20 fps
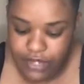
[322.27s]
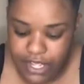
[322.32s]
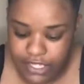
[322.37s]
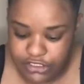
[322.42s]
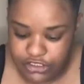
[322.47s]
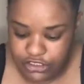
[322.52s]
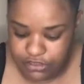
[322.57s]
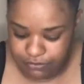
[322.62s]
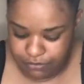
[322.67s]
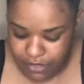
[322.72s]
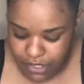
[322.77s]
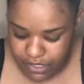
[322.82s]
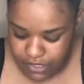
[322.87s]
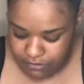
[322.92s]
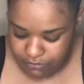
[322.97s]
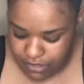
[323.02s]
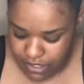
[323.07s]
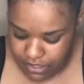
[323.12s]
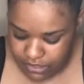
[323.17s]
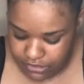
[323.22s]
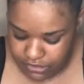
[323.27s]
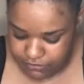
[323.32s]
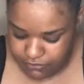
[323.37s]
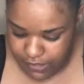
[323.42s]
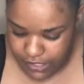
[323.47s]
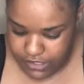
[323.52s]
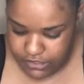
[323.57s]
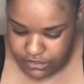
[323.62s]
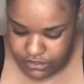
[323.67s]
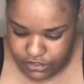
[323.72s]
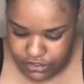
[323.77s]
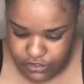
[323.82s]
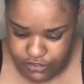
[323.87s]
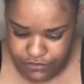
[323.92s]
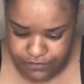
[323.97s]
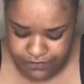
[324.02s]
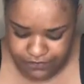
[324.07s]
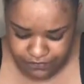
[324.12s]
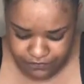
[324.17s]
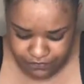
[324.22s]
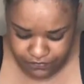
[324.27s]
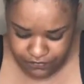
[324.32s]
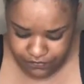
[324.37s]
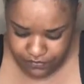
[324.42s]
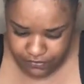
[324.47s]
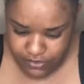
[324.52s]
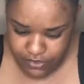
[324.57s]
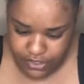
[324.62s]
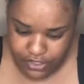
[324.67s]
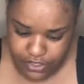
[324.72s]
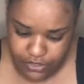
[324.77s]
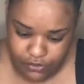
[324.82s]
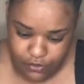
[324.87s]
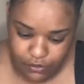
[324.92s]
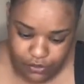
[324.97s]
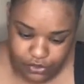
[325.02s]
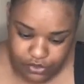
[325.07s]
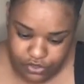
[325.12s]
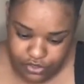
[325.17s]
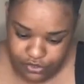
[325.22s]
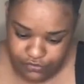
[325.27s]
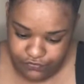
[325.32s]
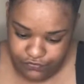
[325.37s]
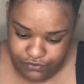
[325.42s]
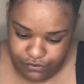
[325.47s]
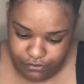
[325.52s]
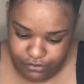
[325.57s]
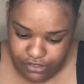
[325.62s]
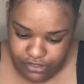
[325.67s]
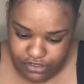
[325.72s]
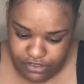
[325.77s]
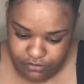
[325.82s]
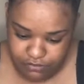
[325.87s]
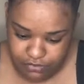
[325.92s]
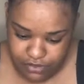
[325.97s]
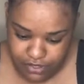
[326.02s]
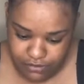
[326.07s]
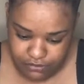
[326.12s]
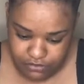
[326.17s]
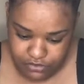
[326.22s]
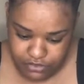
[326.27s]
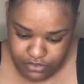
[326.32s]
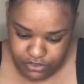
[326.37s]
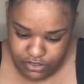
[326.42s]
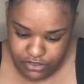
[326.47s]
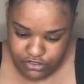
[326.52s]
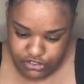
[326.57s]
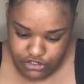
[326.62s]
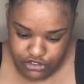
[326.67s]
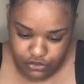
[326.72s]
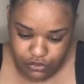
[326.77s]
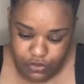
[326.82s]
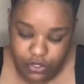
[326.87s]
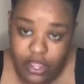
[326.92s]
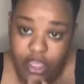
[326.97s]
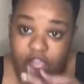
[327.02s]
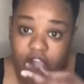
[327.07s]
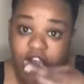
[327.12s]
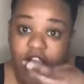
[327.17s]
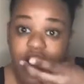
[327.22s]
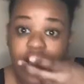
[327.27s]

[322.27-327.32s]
I should have probably made it spicier in order for me to be able to enjoy